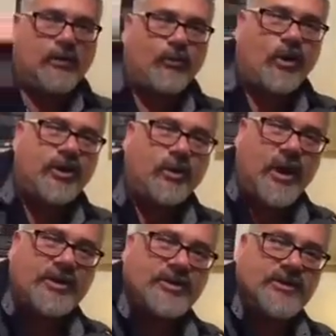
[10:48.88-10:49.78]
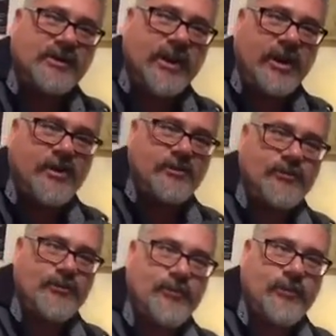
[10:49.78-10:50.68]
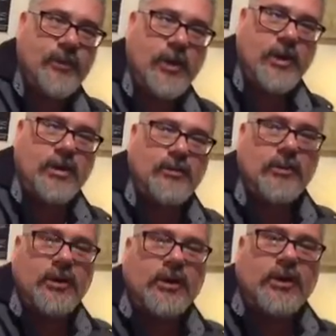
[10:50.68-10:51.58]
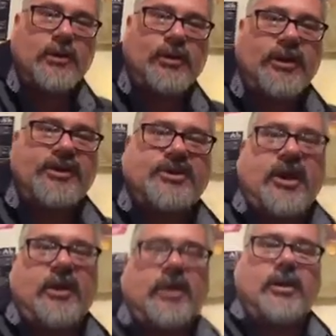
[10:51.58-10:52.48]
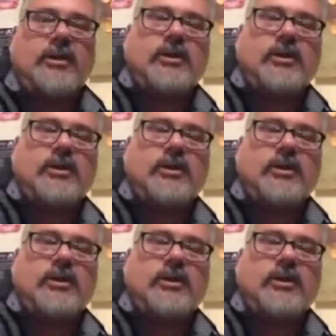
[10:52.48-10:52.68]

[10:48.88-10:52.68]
when you watch this video, please share it,